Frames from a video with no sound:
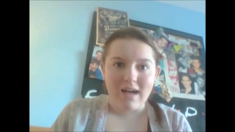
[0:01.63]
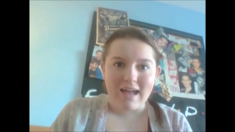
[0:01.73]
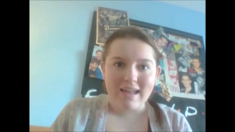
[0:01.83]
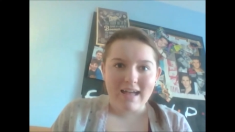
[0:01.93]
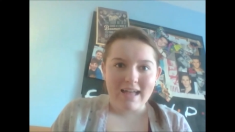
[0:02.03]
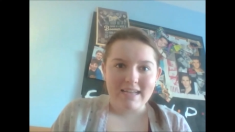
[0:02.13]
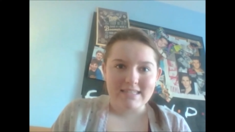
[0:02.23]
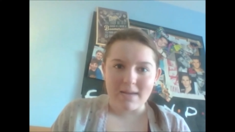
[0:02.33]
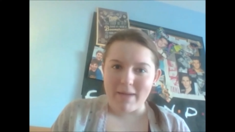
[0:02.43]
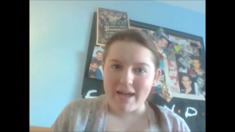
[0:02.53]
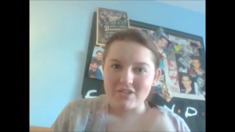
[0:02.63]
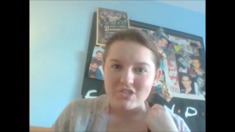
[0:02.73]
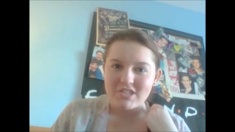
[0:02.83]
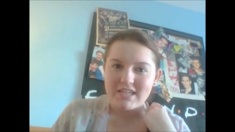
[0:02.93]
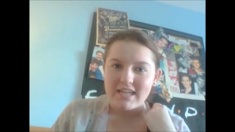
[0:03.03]
Hi guys, I'm
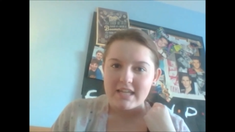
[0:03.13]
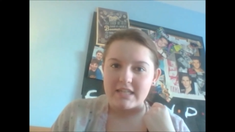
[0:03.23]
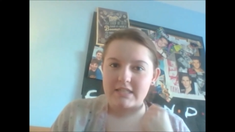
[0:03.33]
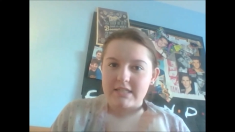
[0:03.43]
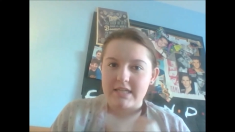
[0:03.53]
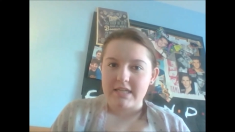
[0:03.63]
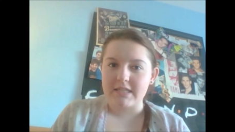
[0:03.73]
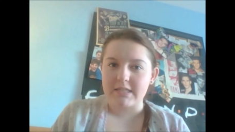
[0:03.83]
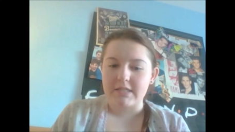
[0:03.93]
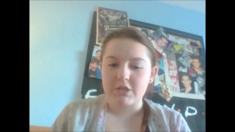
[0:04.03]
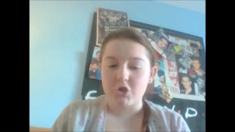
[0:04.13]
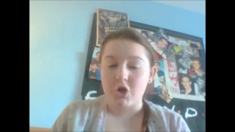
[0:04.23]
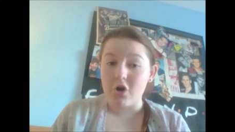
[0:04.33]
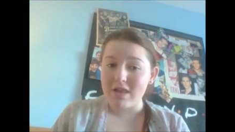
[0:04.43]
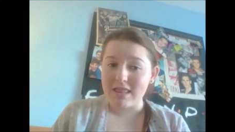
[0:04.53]
Ashley. It is
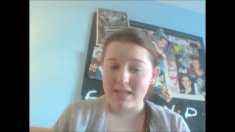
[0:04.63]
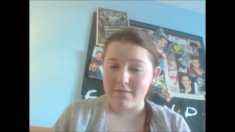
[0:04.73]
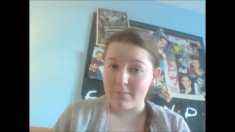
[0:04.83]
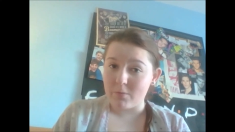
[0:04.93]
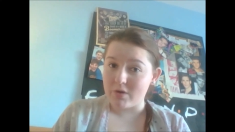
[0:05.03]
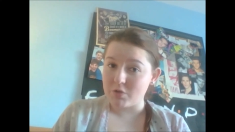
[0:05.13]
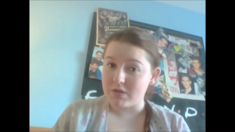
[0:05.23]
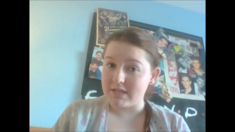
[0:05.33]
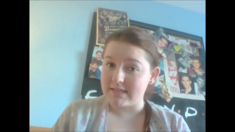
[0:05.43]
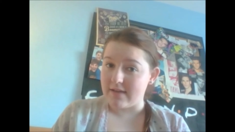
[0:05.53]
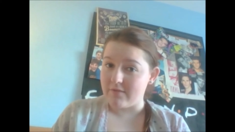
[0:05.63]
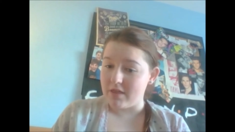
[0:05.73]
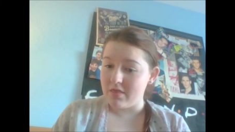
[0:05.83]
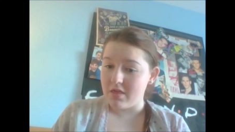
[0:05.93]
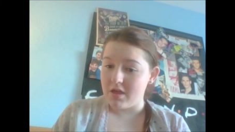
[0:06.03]
currently February
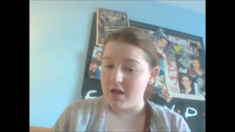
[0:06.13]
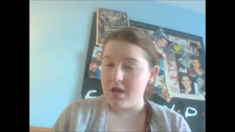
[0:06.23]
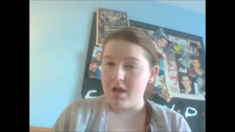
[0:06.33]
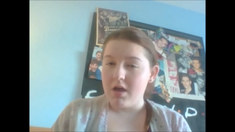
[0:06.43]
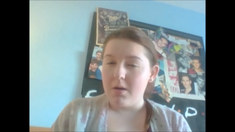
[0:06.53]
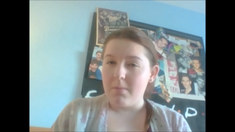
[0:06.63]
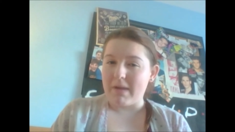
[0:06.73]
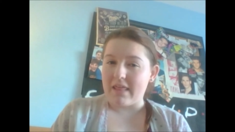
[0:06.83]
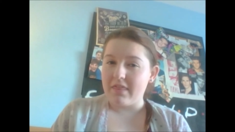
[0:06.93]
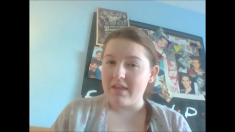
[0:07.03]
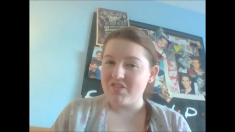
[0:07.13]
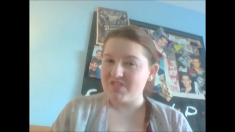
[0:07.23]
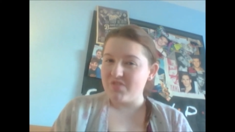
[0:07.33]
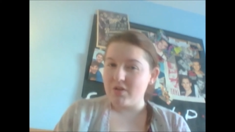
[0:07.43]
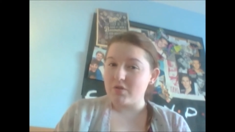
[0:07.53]
27th, but I think
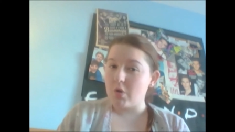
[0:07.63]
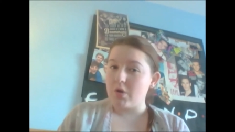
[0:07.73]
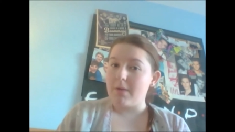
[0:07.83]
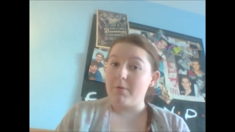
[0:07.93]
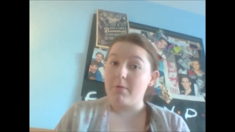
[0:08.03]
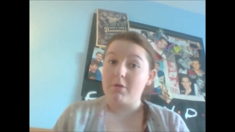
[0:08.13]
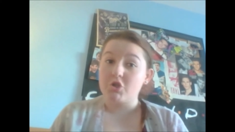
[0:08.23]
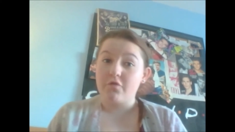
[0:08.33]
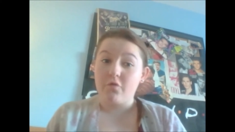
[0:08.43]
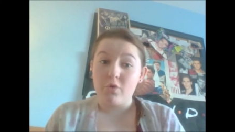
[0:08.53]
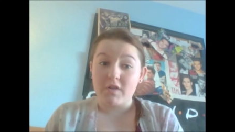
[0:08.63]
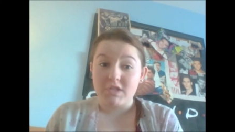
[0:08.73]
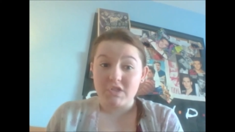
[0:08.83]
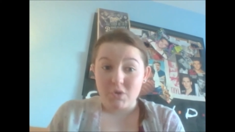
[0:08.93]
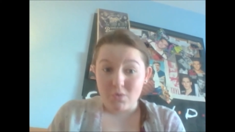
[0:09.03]
this video is going up on March 4th,
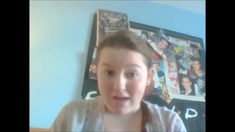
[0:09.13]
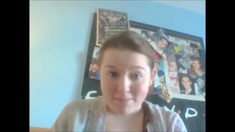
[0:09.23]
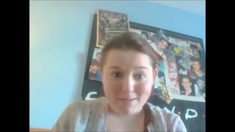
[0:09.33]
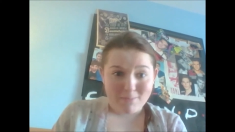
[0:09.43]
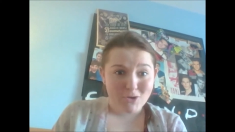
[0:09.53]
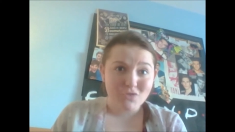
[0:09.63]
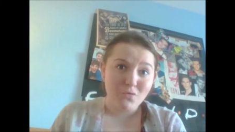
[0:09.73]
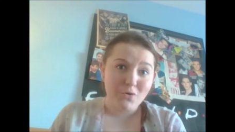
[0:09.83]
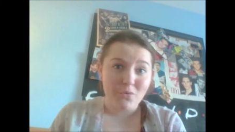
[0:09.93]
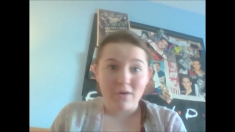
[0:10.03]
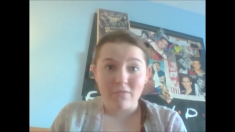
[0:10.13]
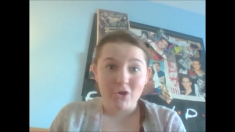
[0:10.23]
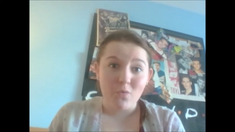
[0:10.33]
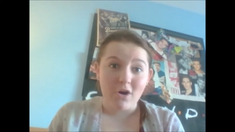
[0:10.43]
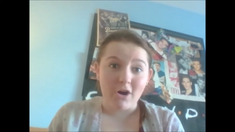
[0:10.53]
so happy March 4th wherever
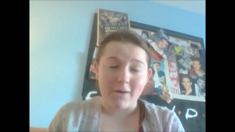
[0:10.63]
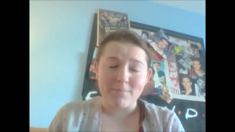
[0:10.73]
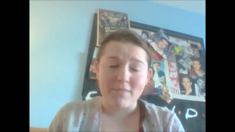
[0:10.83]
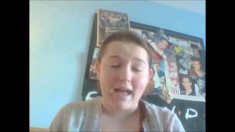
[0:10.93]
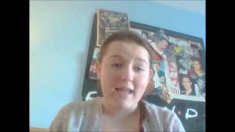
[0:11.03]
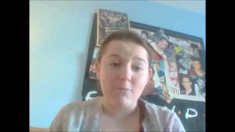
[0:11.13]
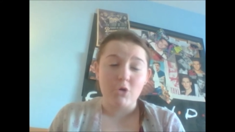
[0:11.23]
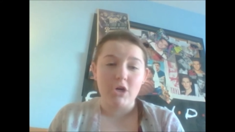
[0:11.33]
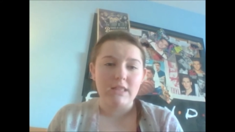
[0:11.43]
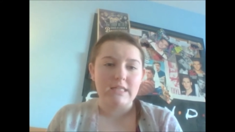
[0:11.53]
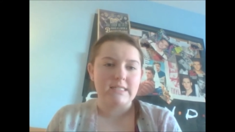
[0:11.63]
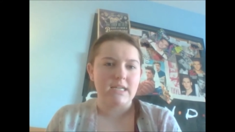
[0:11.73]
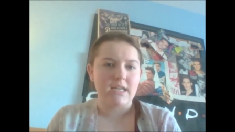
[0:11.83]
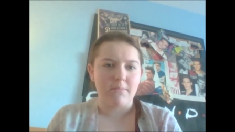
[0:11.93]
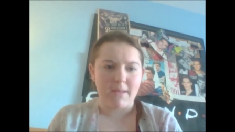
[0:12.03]
you are. I am currently
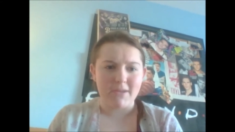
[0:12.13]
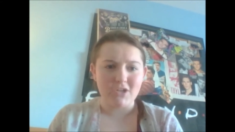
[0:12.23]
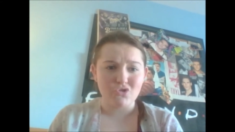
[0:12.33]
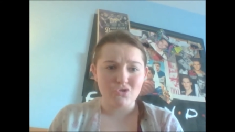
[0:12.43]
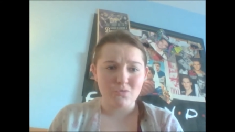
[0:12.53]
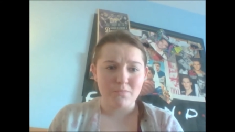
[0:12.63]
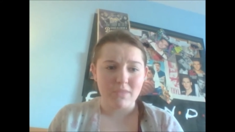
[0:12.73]
sitting in my bedroom.